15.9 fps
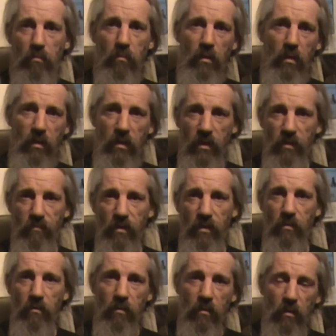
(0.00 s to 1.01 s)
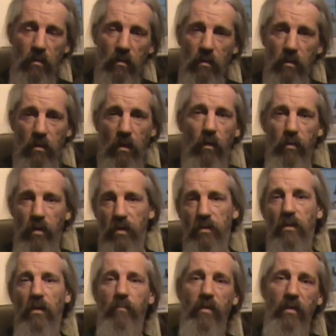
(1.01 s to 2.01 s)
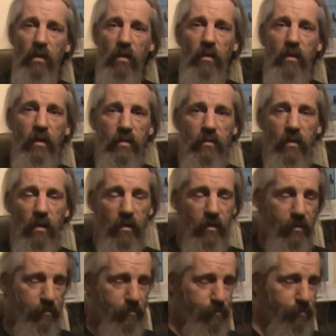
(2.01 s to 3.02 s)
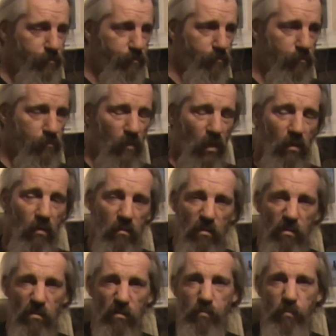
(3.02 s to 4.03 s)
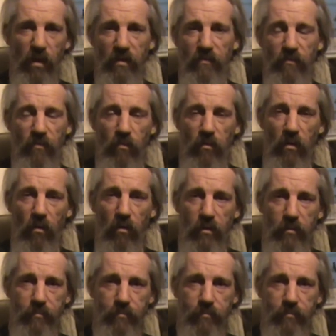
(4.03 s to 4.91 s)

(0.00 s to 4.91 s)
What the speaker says: in the evening, knowing that it's going to be done the next day. So you just pay for it online.